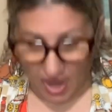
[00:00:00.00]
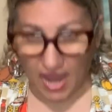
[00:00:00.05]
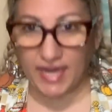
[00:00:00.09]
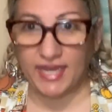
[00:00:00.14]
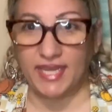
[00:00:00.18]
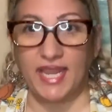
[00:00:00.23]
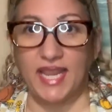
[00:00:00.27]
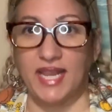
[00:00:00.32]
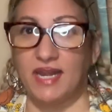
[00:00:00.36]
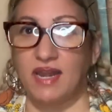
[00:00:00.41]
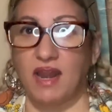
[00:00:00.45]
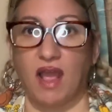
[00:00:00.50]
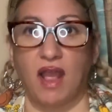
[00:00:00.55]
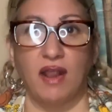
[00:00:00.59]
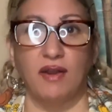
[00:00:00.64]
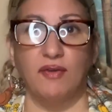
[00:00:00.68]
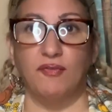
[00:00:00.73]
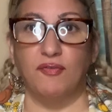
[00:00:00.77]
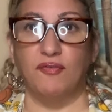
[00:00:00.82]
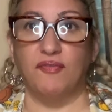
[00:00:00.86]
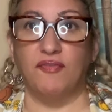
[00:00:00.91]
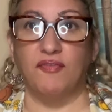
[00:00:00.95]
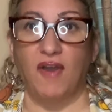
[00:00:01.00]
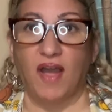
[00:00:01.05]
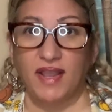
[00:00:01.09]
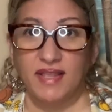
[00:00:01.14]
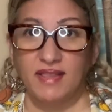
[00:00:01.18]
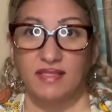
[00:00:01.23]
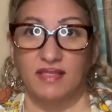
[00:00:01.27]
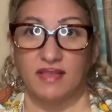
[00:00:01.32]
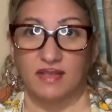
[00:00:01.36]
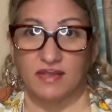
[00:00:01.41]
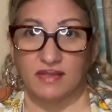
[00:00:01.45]
I cannot
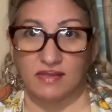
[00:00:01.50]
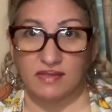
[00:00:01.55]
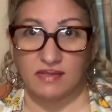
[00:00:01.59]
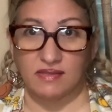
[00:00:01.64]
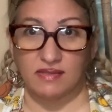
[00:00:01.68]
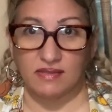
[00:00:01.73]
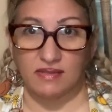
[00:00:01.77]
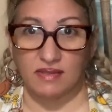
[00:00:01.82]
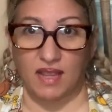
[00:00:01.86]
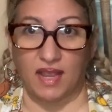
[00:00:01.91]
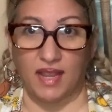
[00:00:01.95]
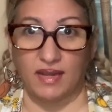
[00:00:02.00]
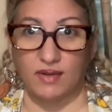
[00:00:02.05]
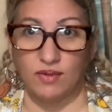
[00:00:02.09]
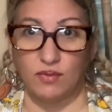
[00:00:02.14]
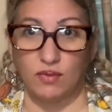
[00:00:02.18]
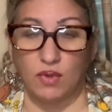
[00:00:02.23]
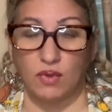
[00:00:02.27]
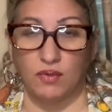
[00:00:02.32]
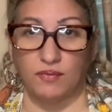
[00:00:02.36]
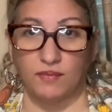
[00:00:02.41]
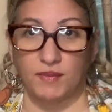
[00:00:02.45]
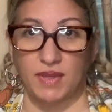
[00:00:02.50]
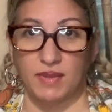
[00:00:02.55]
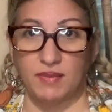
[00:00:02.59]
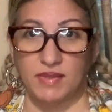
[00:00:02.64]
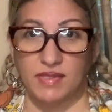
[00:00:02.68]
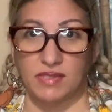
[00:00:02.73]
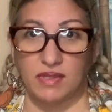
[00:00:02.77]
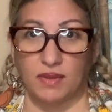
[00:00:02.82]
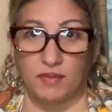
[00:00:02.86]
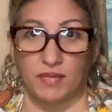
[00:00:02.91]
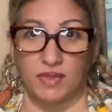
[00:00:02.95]
find this. I don't know if maybe
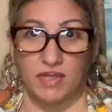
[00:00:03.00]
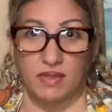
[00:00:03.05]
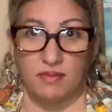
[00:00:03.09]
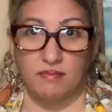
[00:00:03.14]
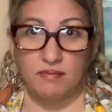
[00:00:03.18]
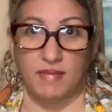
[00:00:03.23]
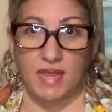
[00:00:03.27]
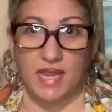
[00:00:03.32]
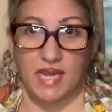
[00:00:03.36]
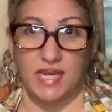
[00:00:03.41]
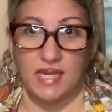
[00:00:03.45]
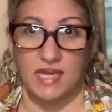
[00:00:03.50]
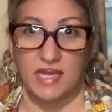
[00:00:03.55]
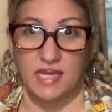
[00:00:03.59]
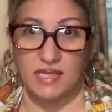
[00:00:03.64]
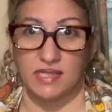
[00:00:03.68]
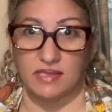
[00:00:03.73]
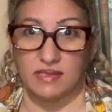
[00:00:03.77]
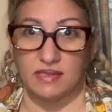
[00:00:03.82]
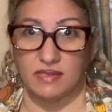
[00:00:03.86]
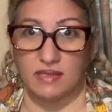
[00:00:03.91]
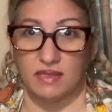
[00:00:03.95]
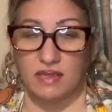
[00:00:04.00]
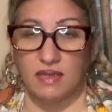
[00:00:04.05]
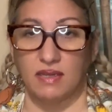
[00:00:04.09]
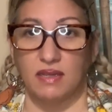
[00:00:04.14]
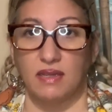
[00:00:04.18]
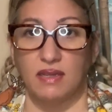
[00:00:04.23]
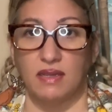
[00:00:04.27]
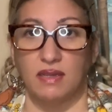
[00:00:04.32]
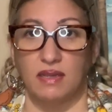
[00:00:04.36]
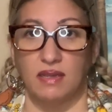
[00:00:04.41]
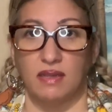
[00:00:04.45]
somebody made it,
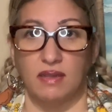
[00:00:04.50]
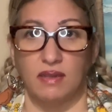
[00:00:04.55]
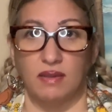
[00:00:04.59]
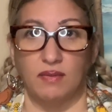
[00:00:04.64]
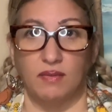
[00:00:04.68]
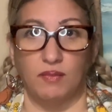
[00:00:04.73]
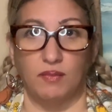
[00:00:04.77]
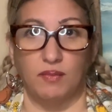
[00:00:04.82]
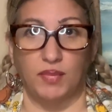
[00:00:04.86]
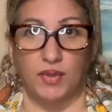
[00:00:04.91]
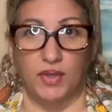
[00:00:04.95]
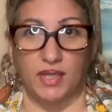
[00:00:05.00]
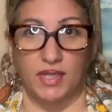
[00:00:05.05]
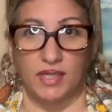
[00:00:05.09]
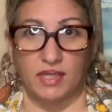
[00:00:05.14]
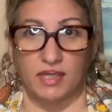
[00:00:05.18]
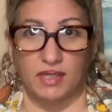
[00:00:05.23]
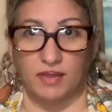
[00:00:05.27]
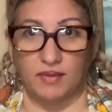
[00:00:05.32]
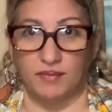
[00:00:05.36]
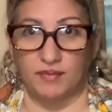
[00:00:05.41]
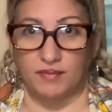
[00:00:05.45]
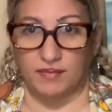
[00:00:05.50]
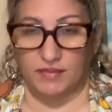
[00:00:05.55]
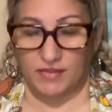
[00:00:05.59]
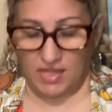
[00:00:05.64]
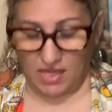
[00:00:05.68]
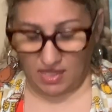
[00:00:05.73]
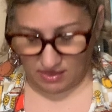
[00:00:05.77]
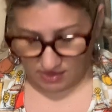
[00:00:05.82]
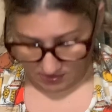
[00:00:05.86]
but yeah,